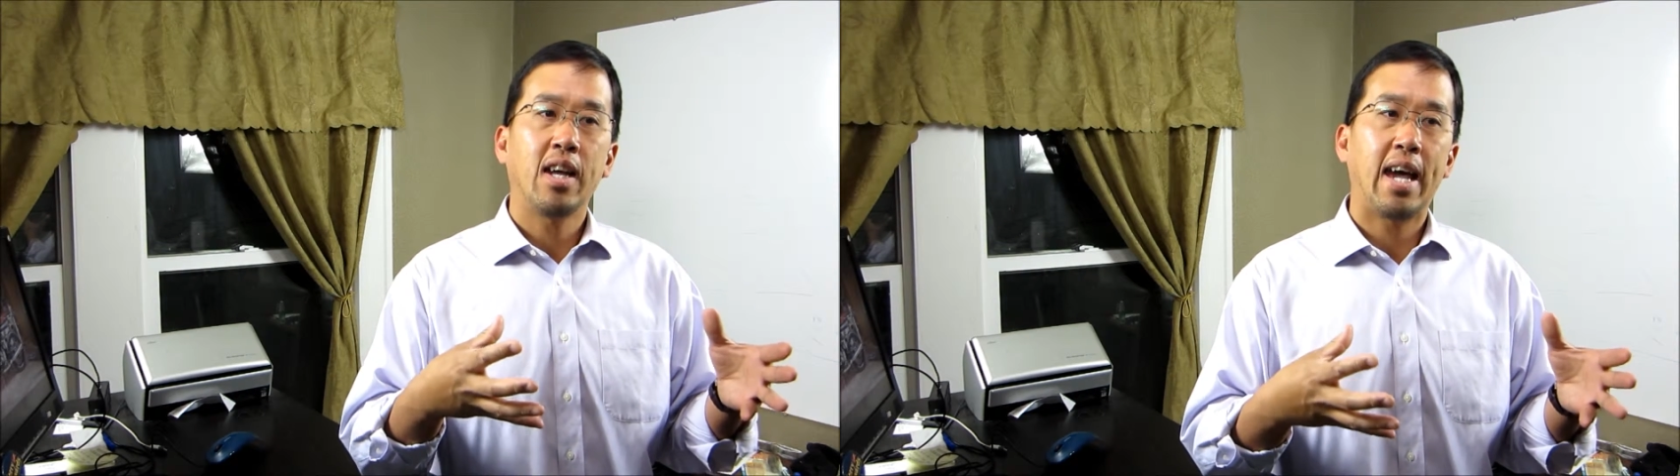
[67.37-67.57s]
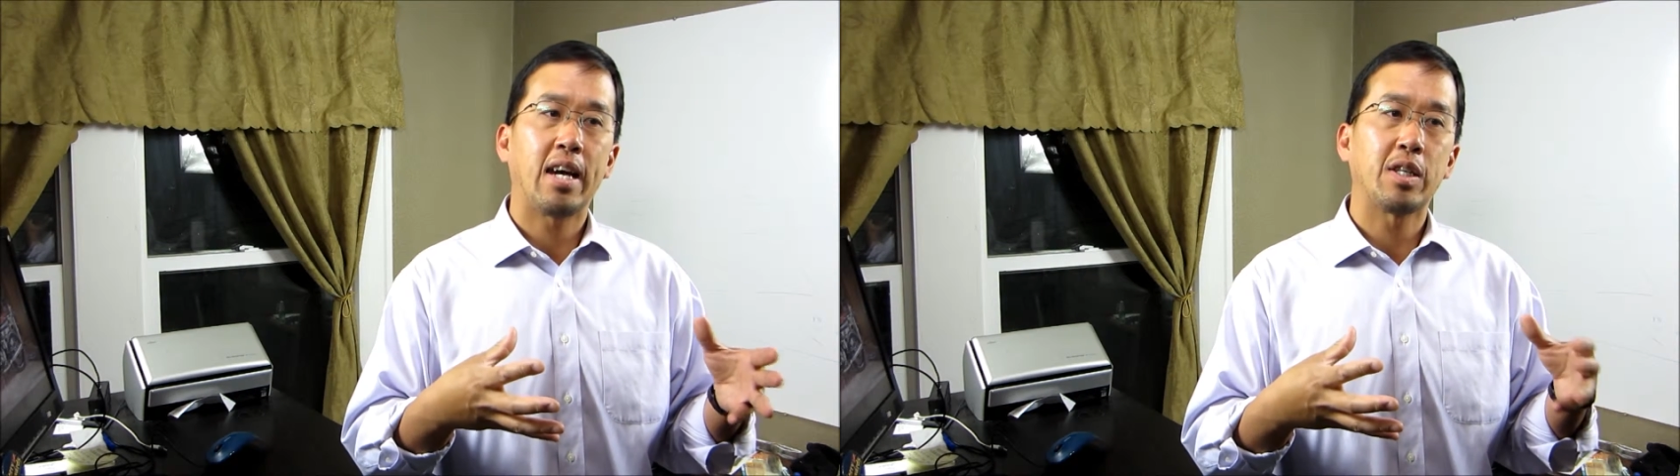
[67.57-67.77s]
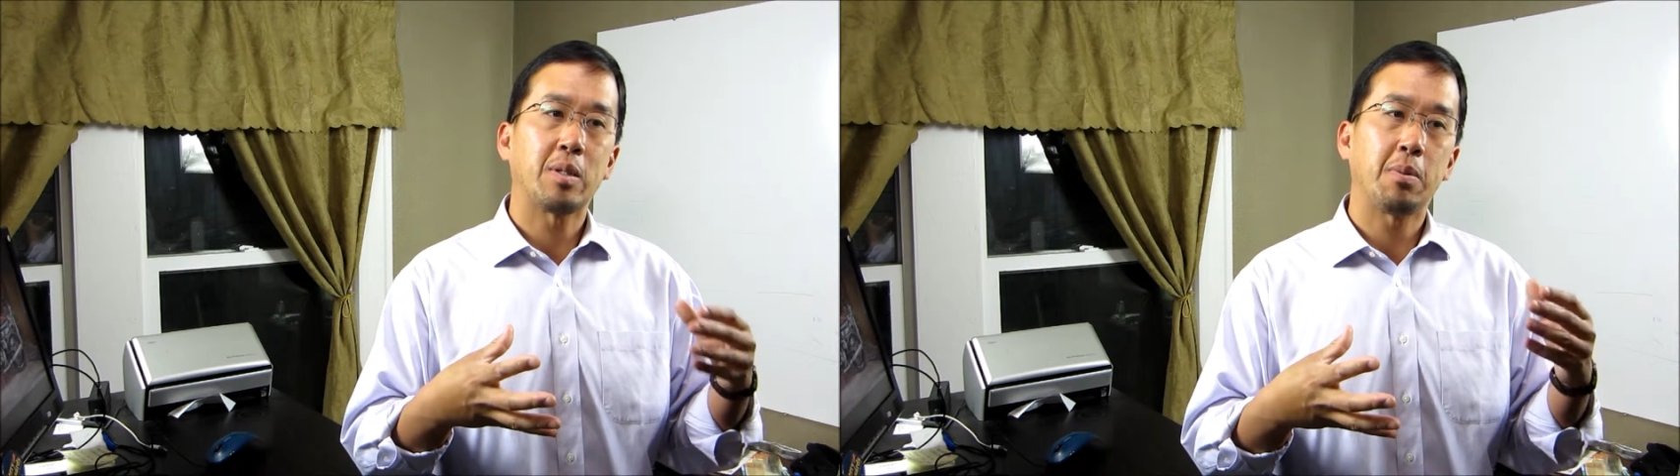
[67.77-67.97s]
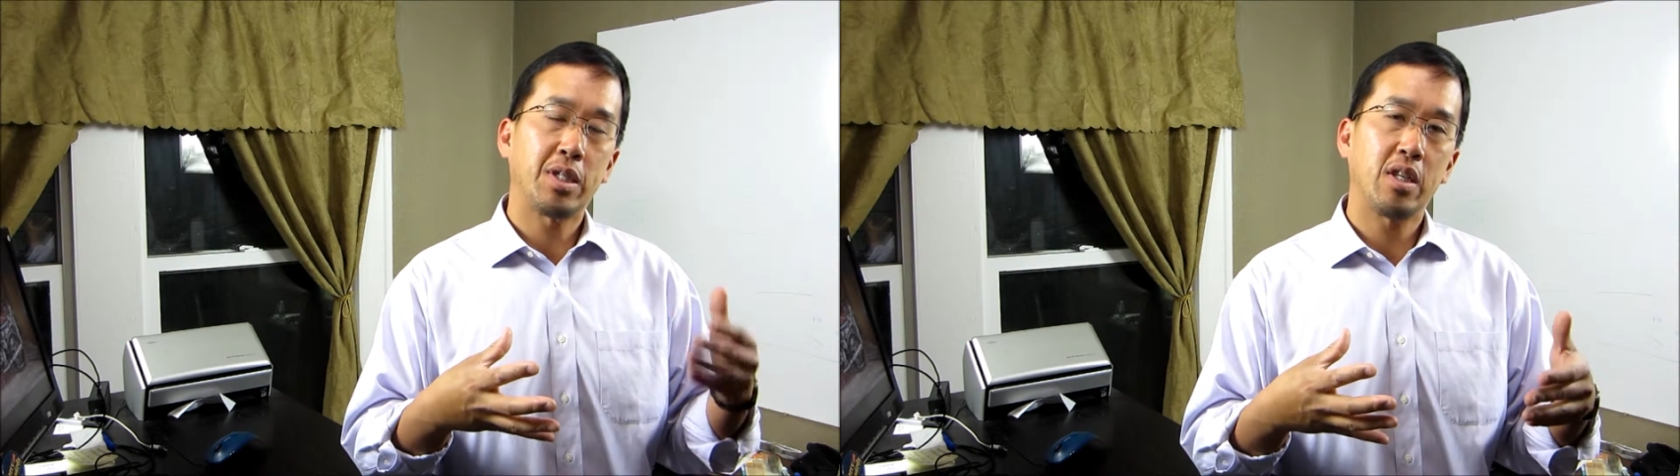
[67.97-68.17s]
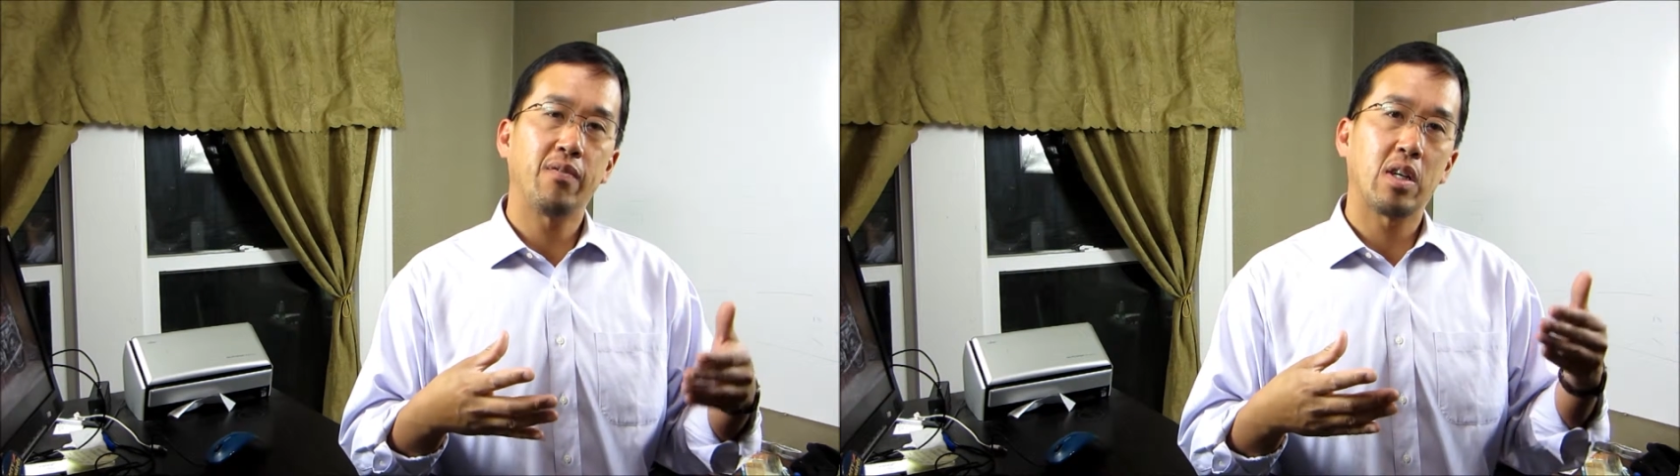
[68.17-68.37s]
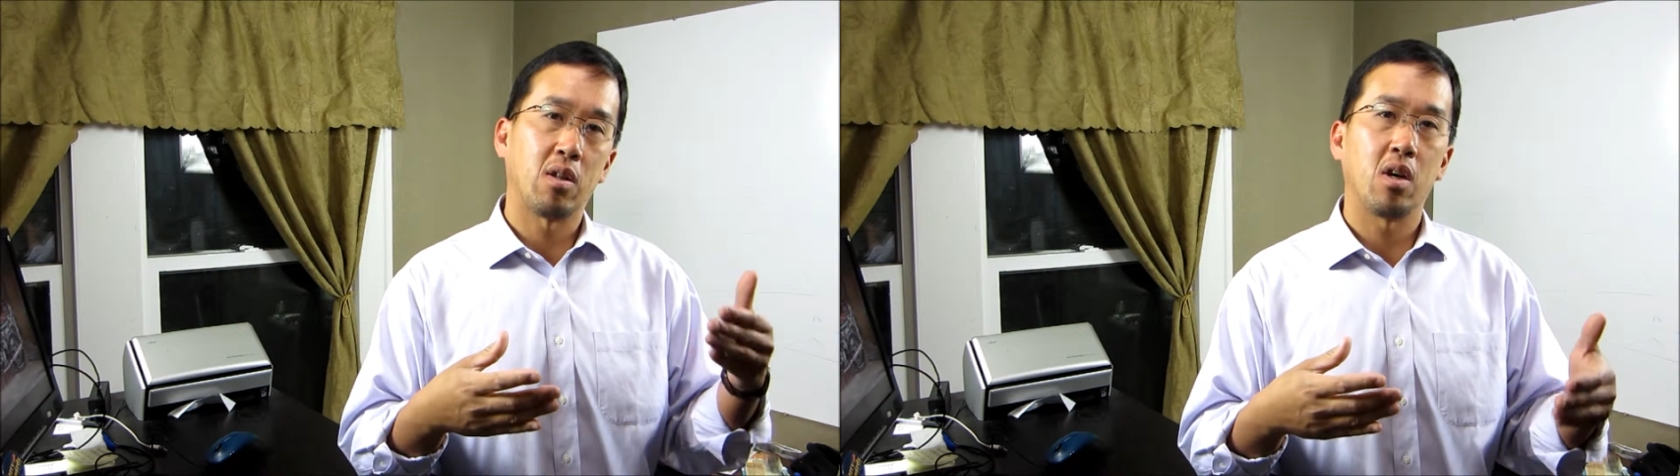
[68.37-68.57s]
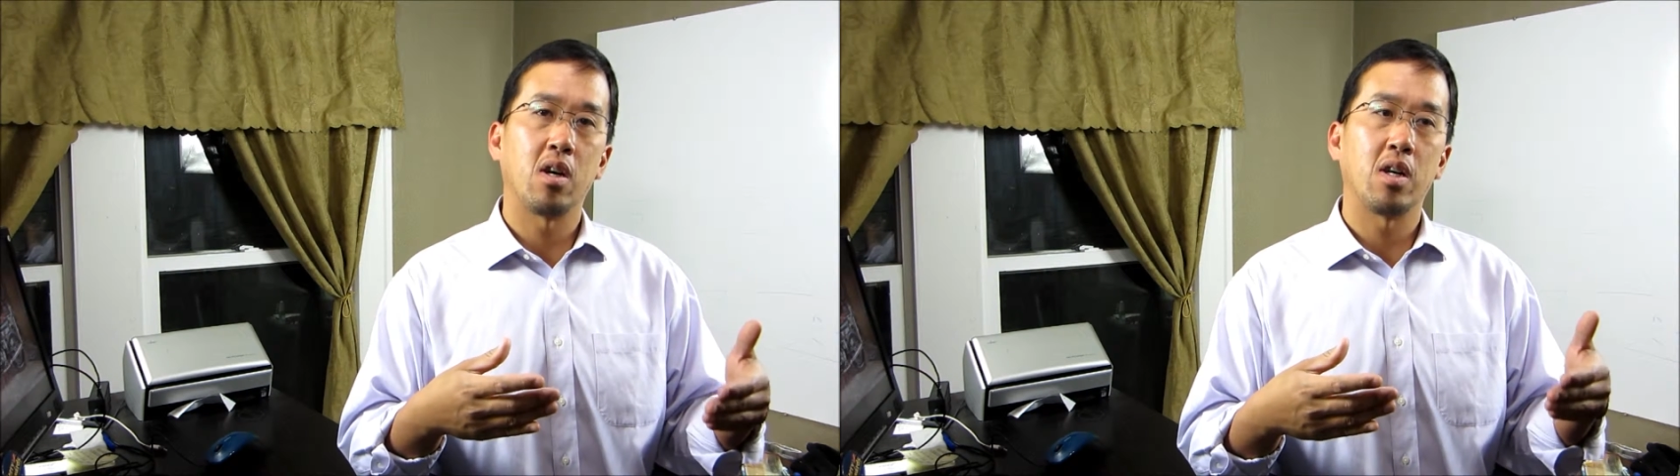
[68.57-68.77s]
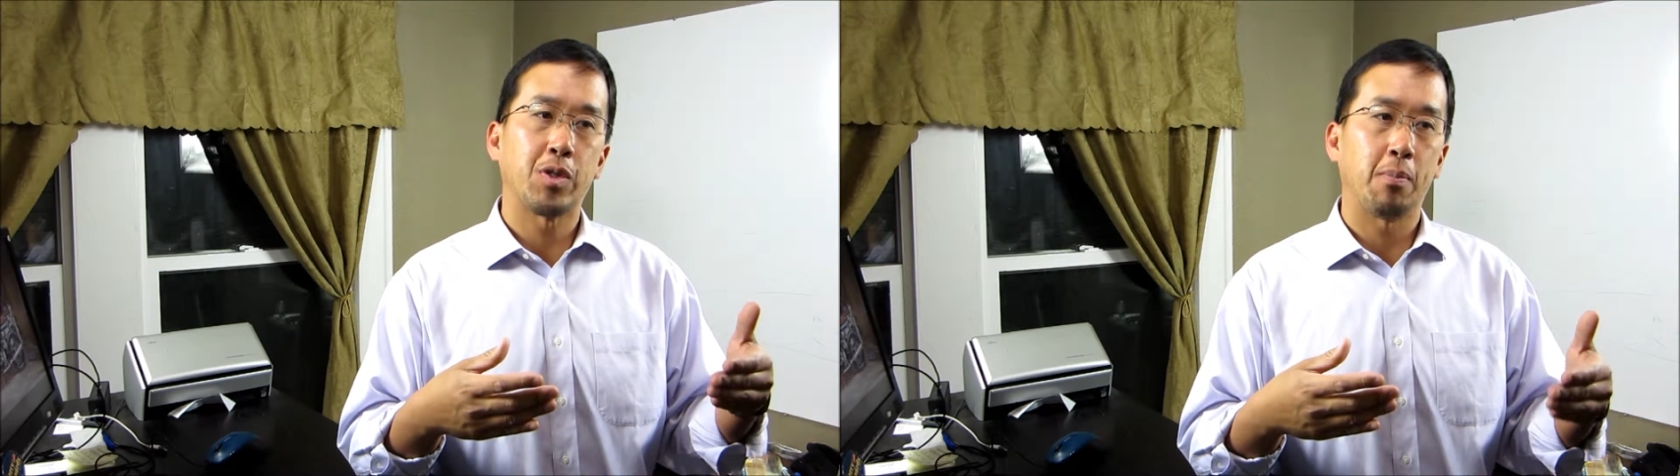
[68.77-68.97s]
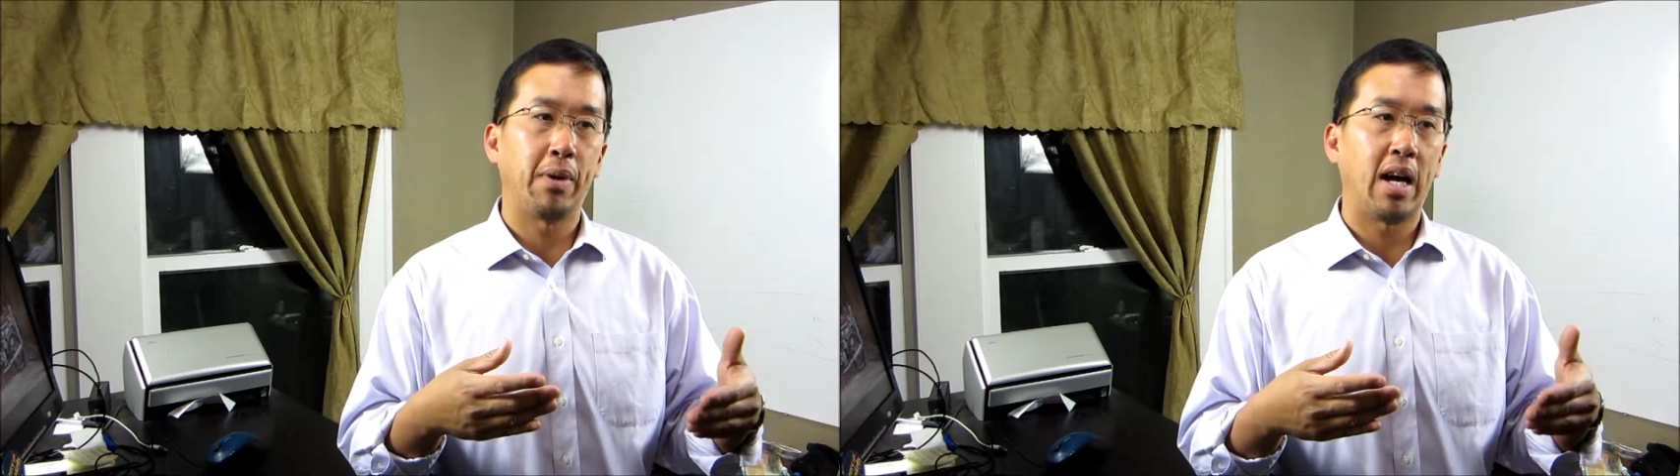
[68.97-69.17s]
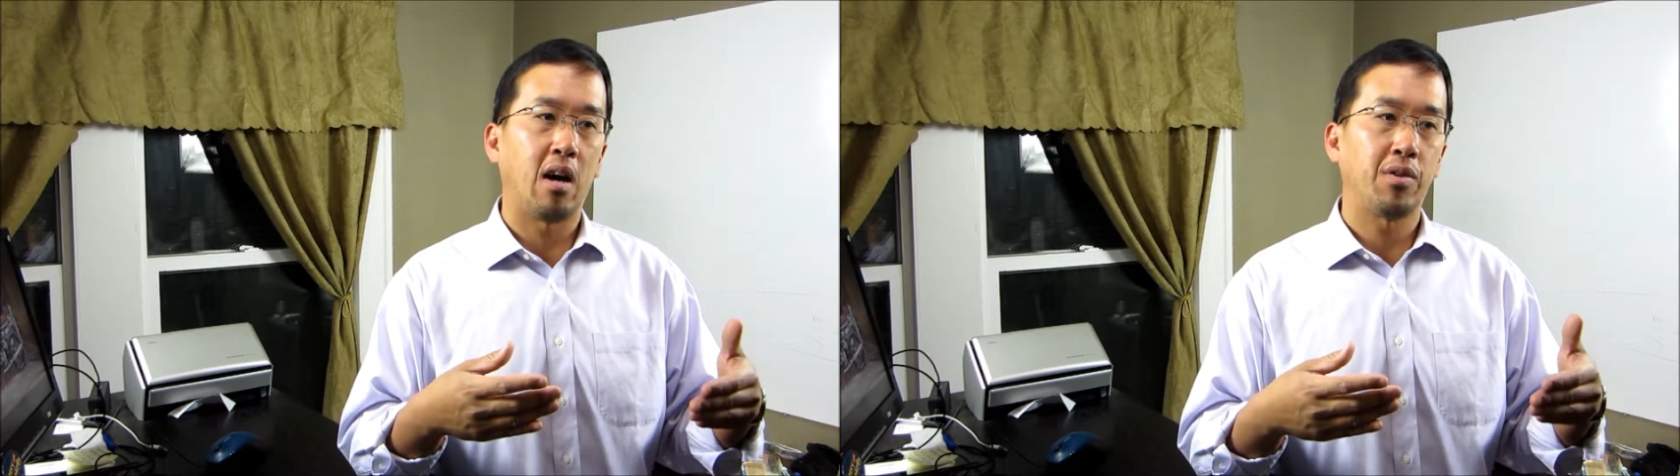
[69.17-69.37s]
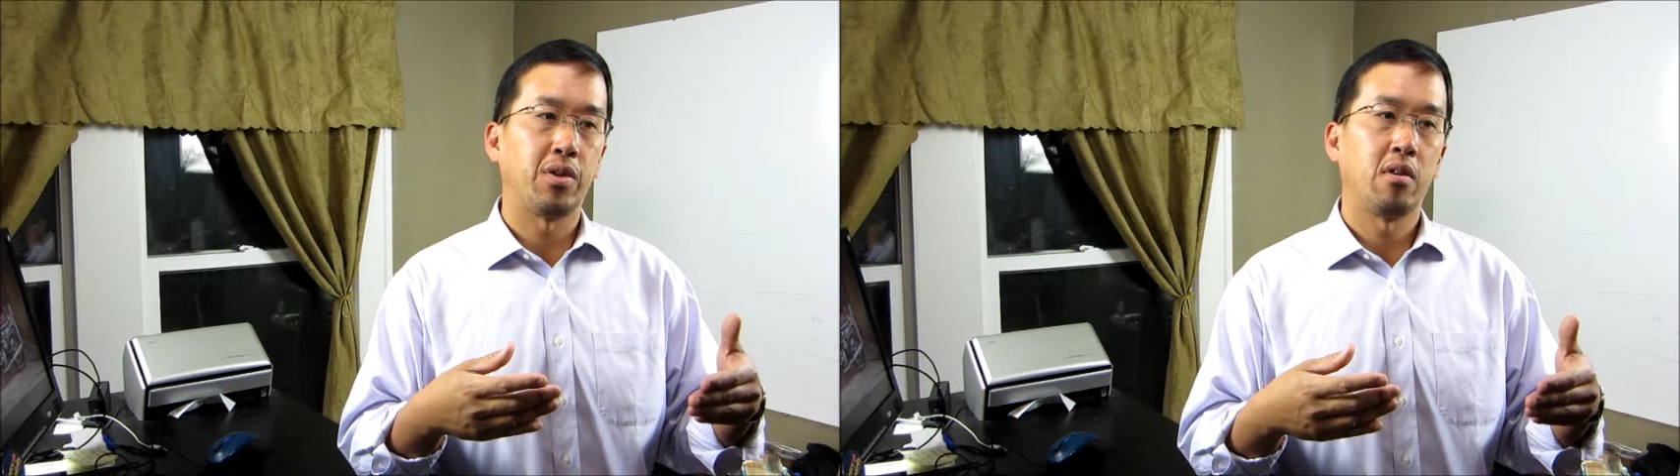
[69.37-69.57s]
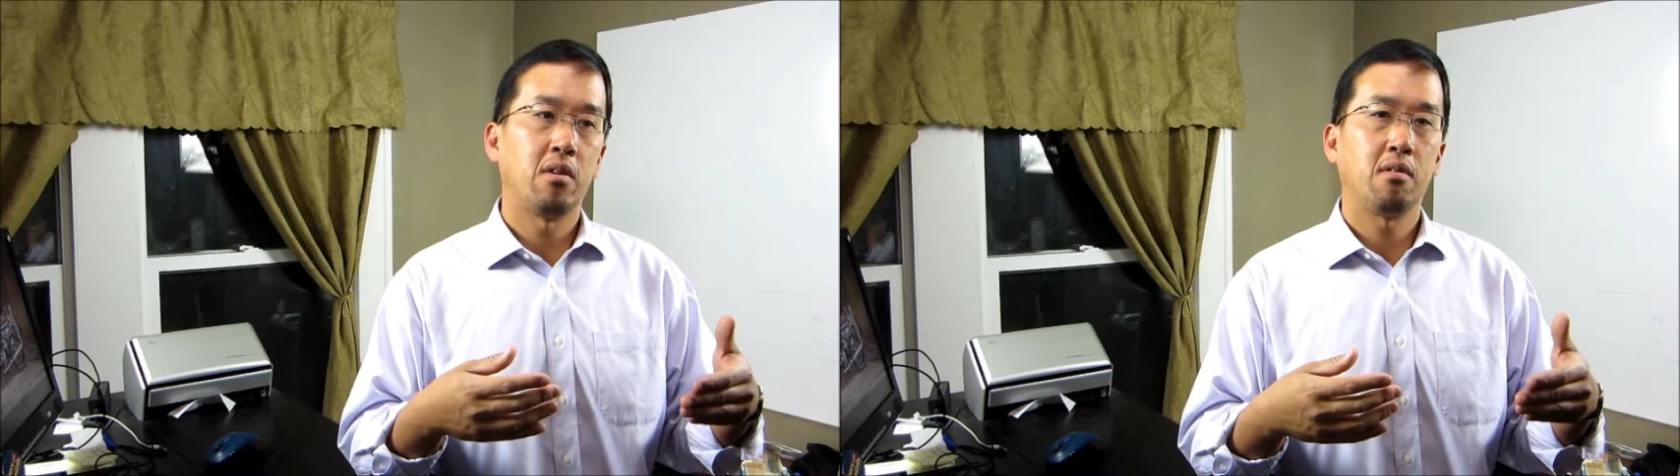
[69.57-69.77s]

has specific laws about,